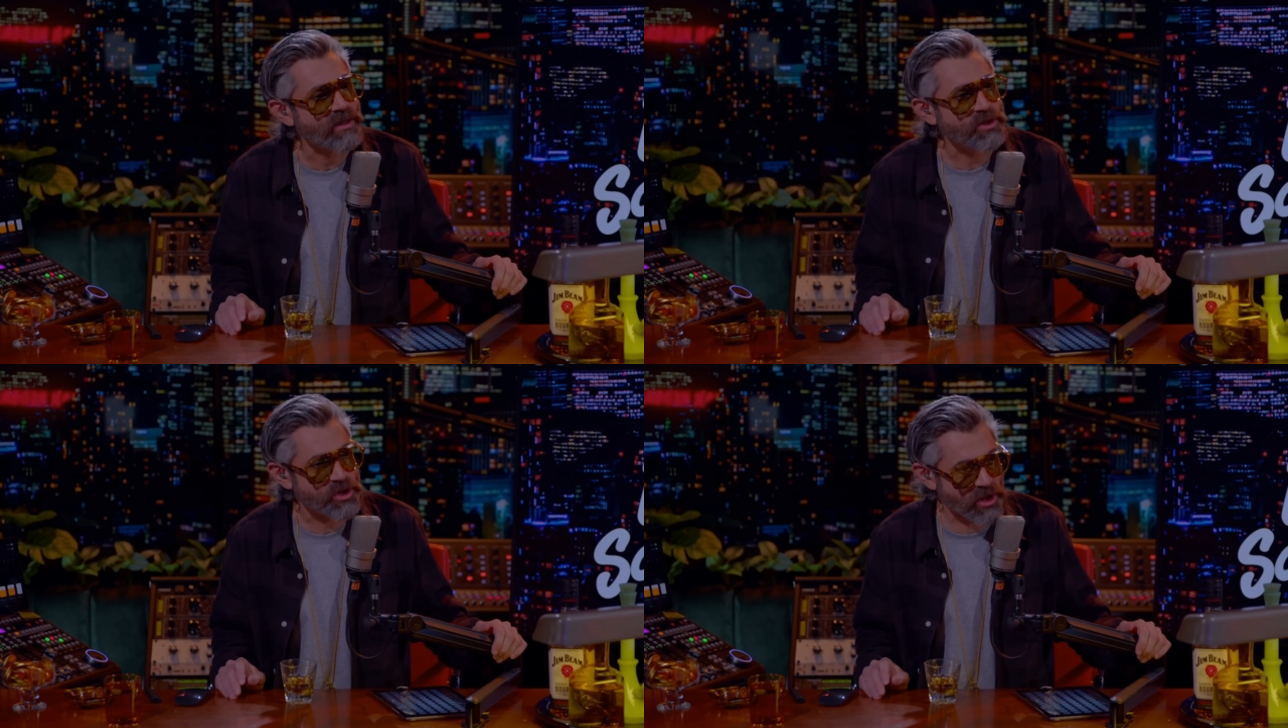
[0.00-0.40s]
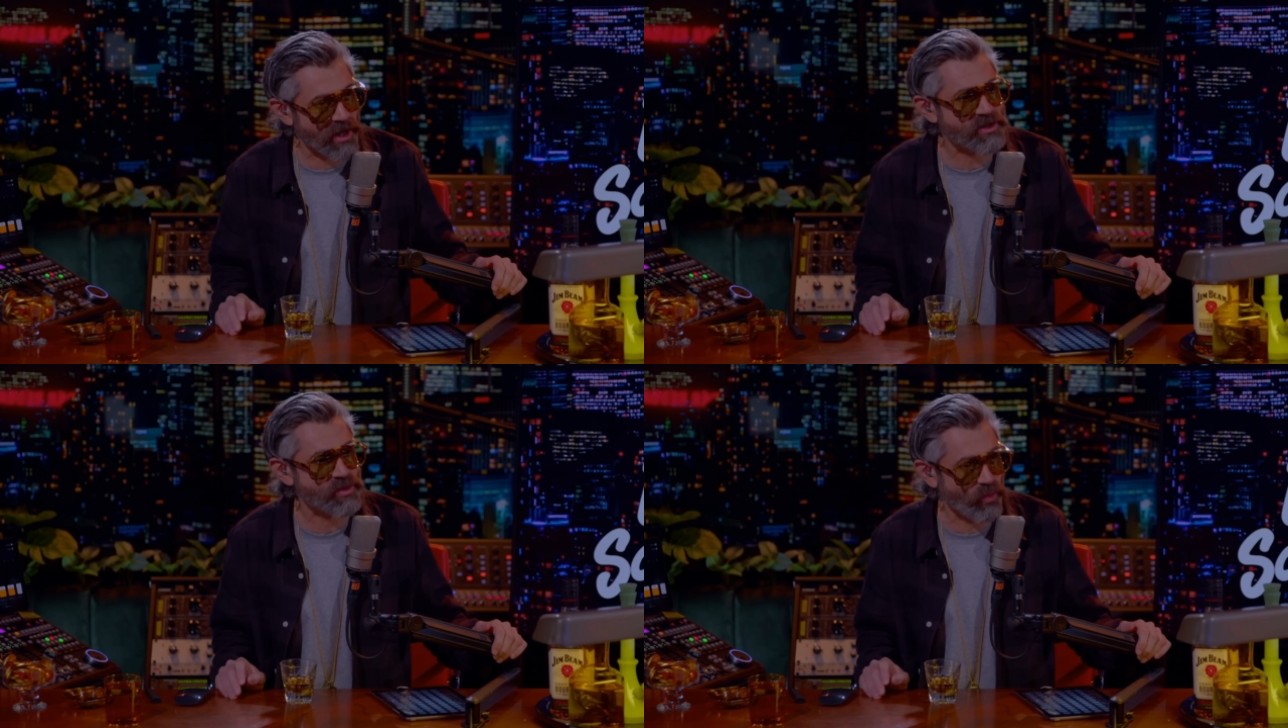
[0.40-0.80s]

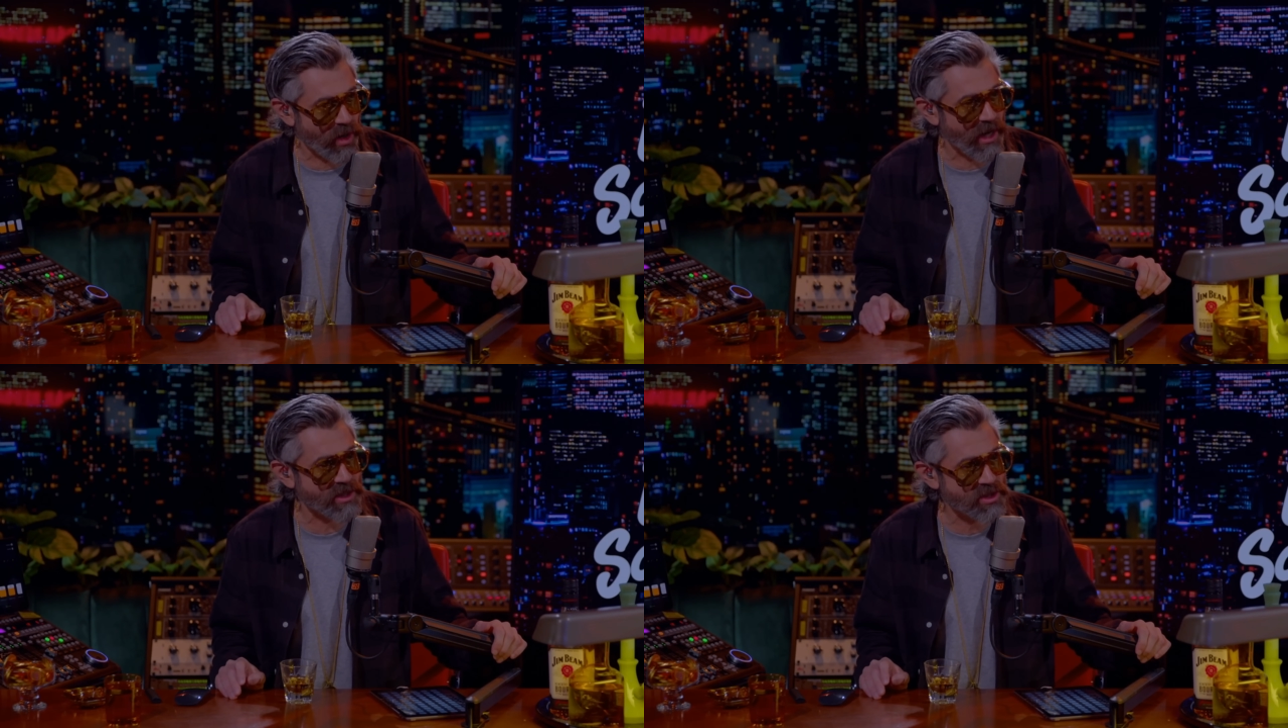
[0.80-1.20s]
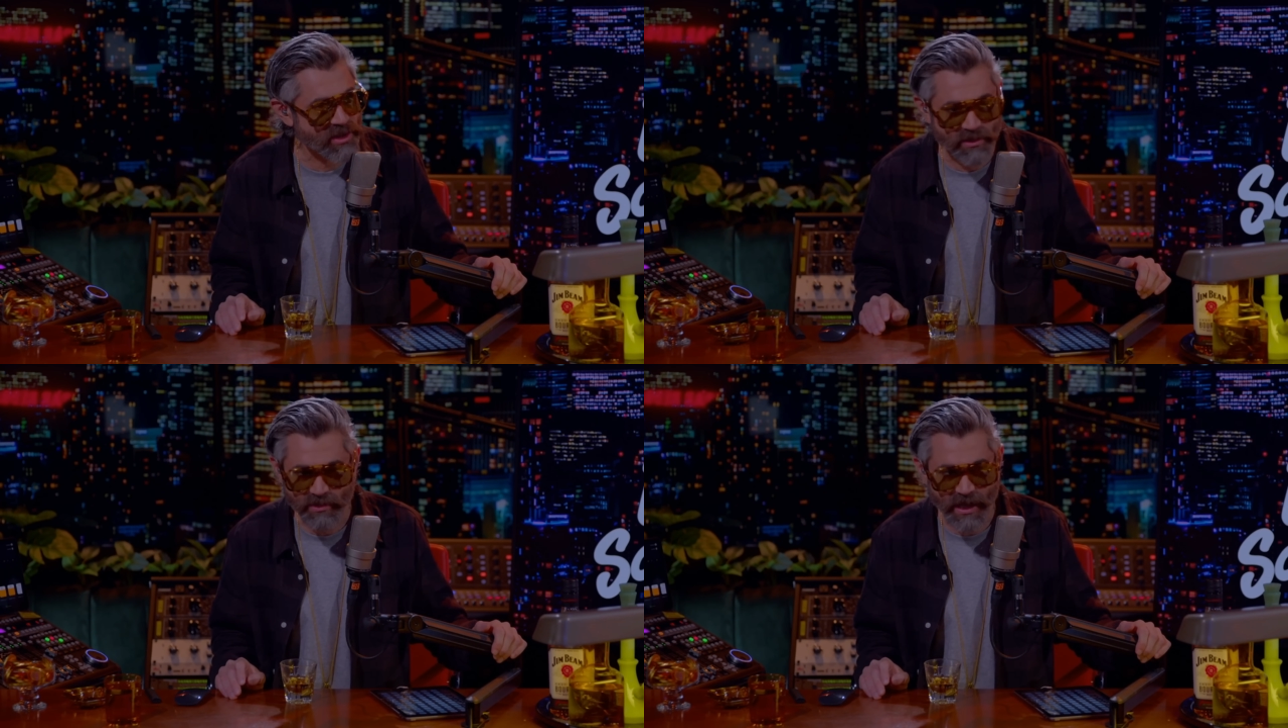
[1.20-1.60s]
Just
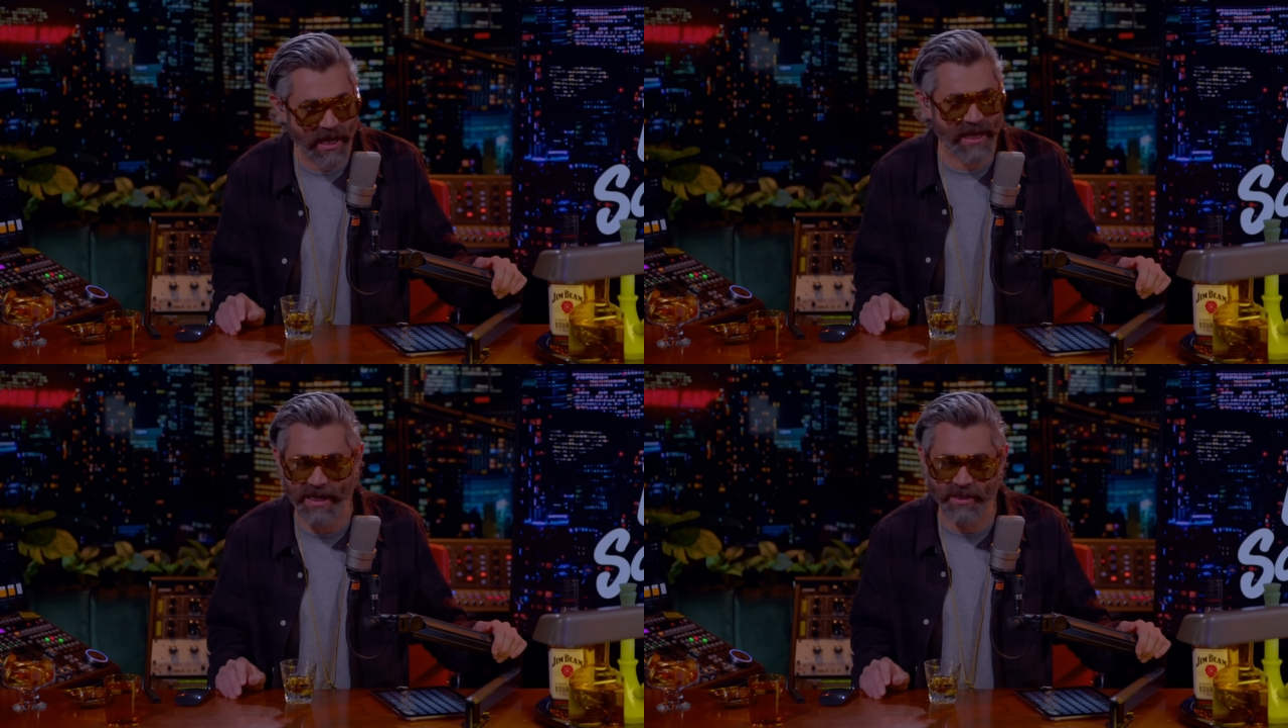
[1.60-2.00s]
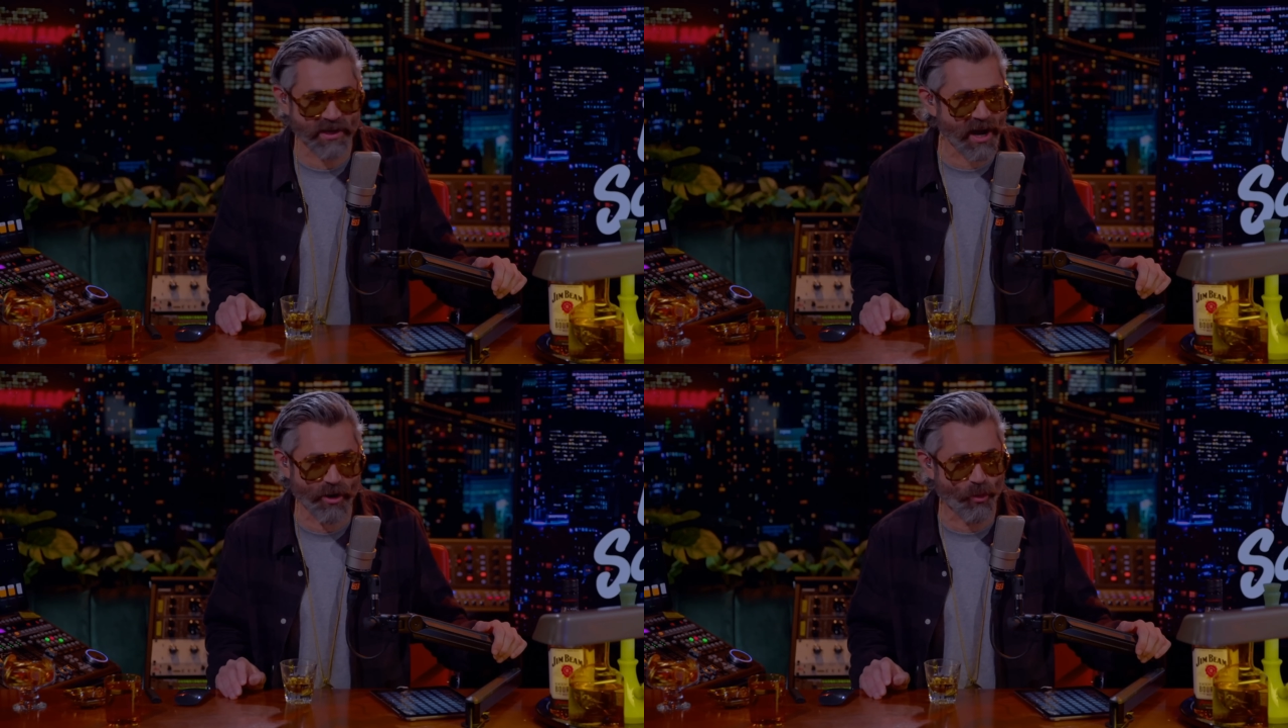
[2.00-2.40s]
watch. Out of
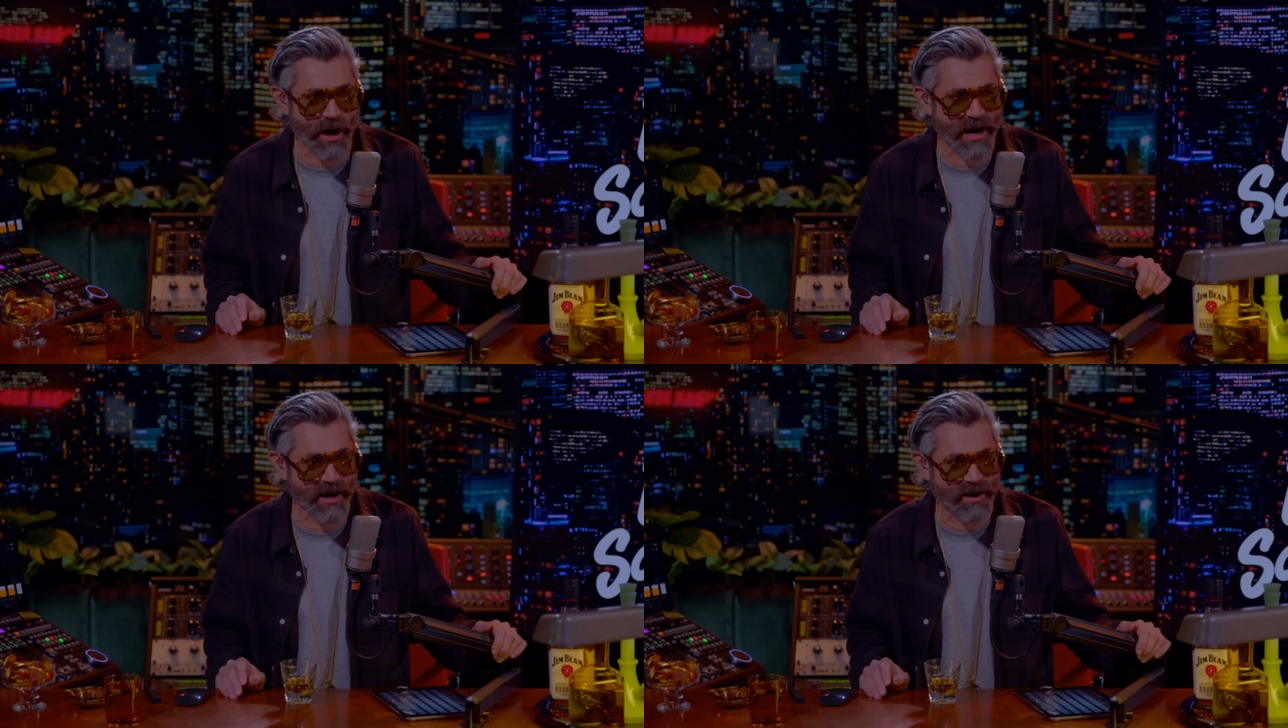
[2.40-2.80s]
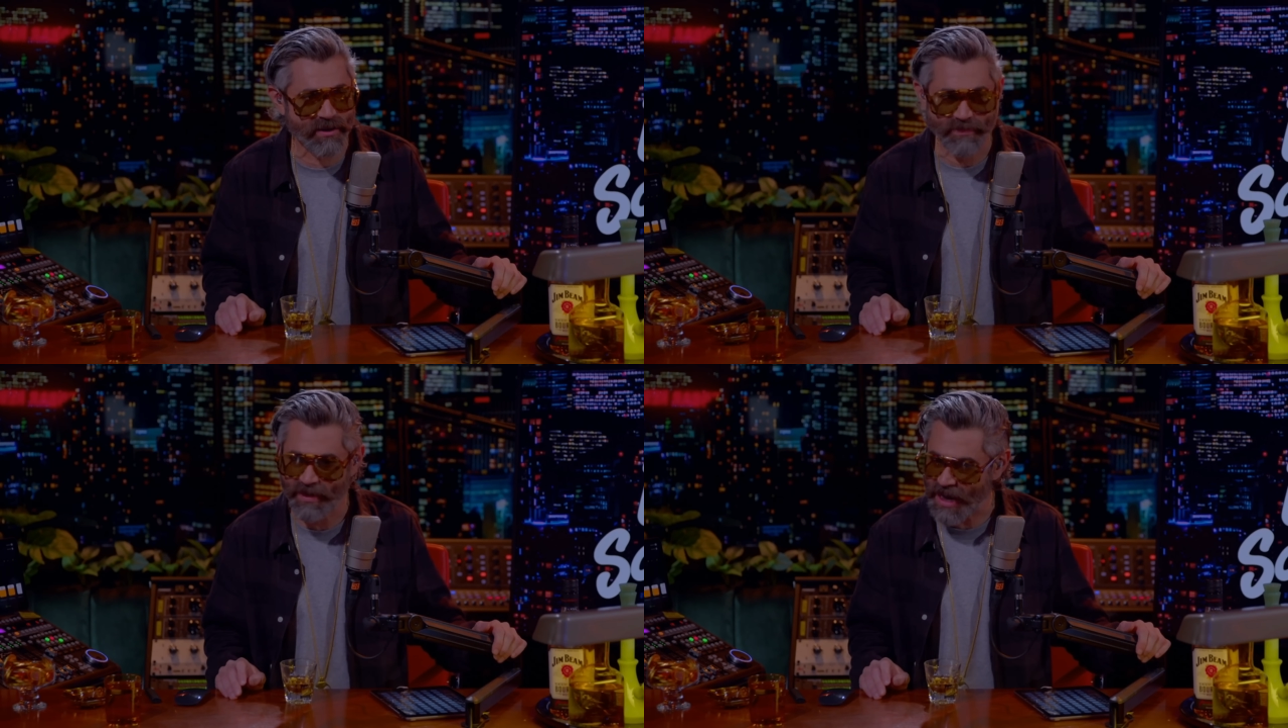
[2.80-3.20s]

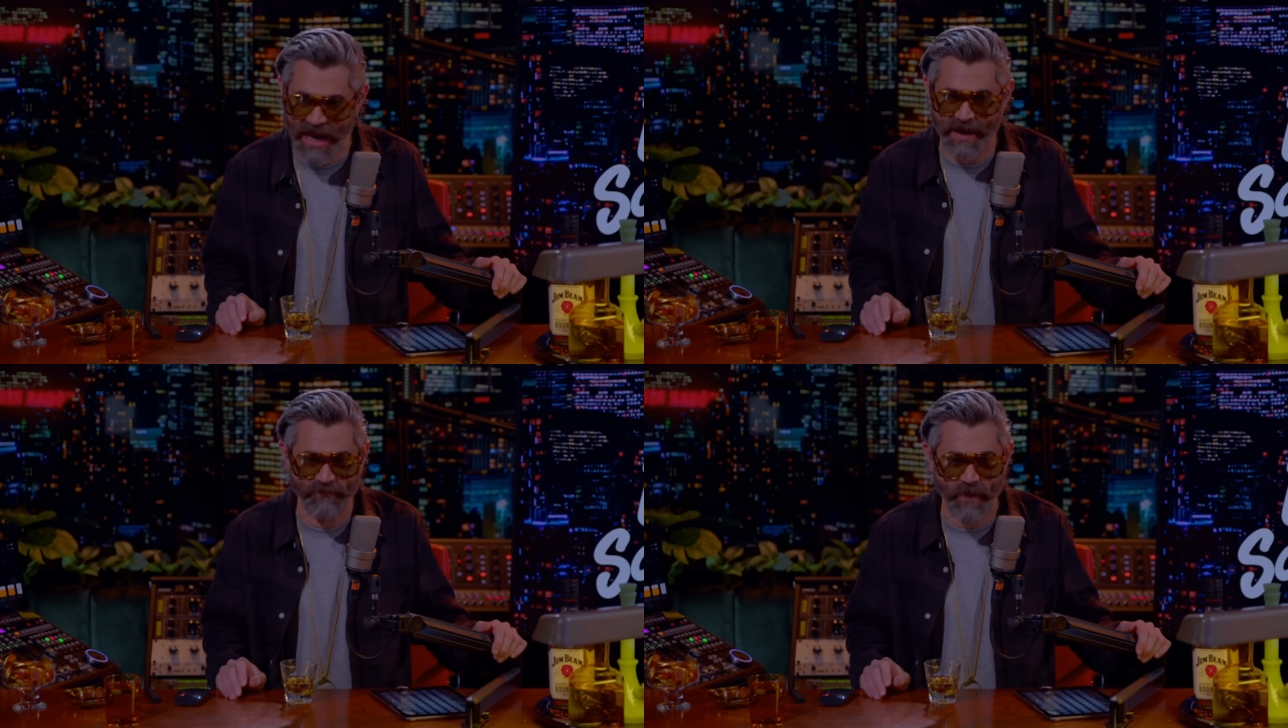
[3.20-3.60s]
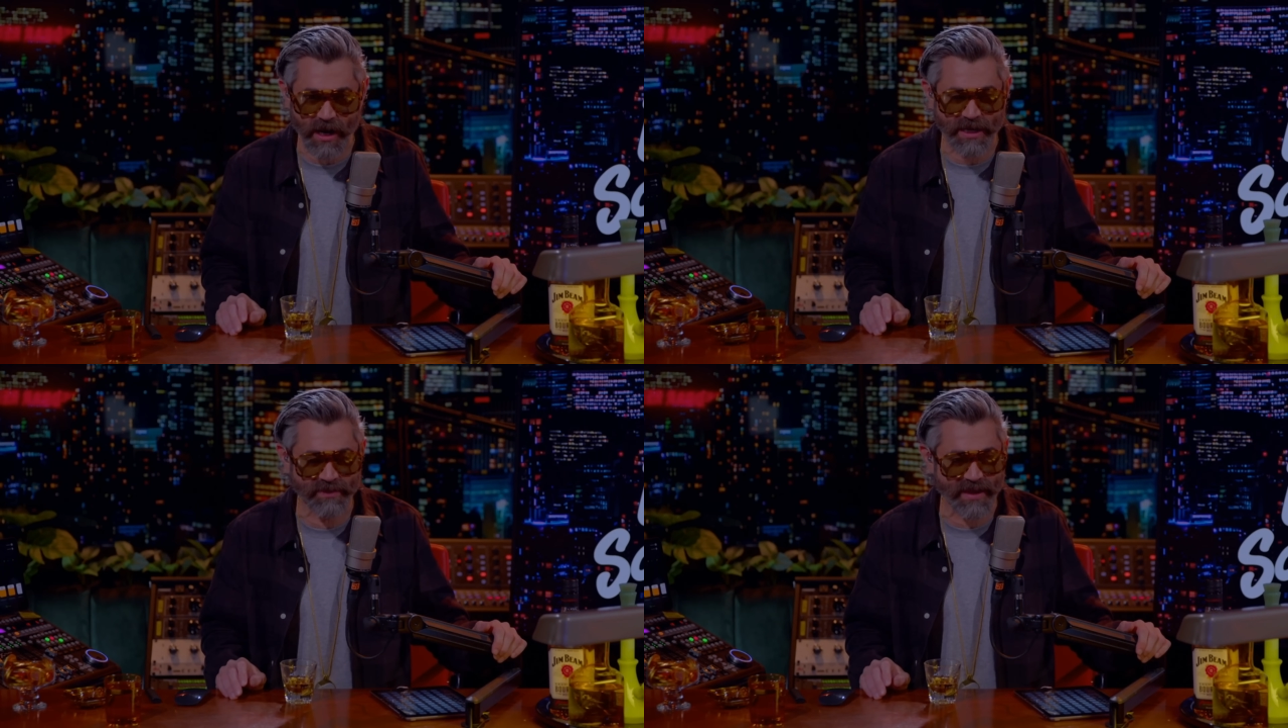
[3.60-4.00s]
nowhere, I'm
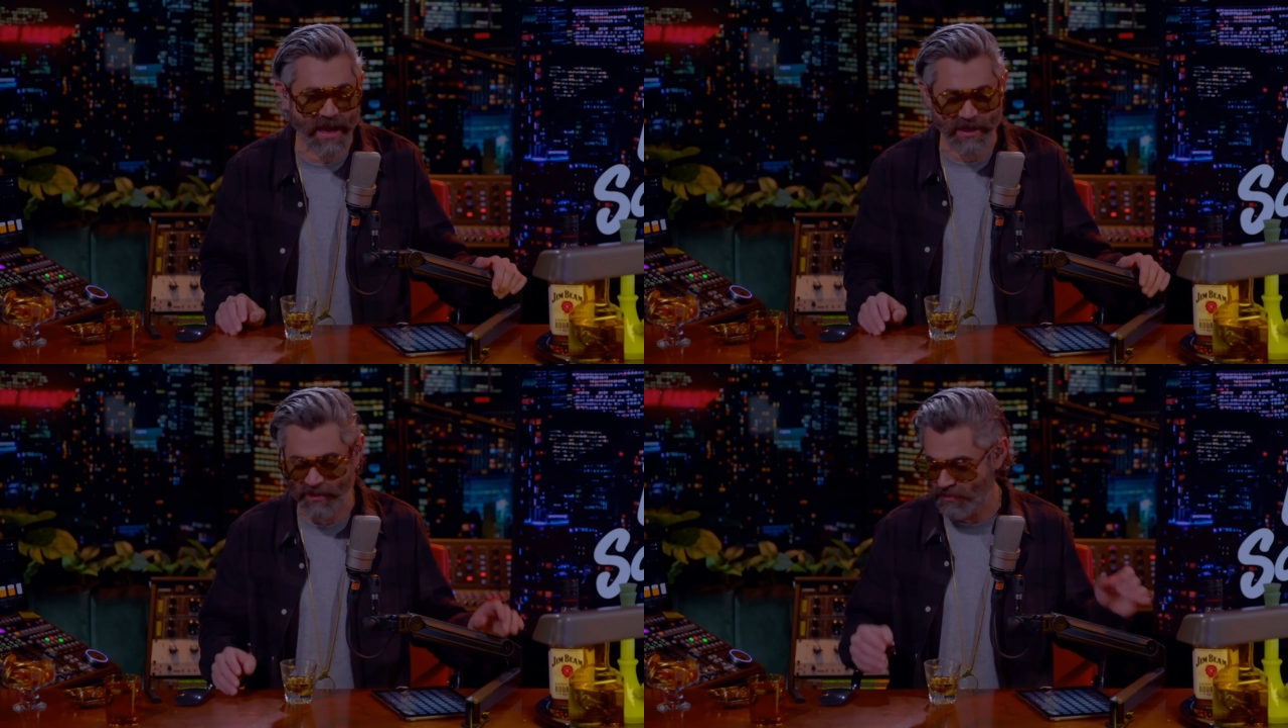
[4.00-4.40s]
fucking dead.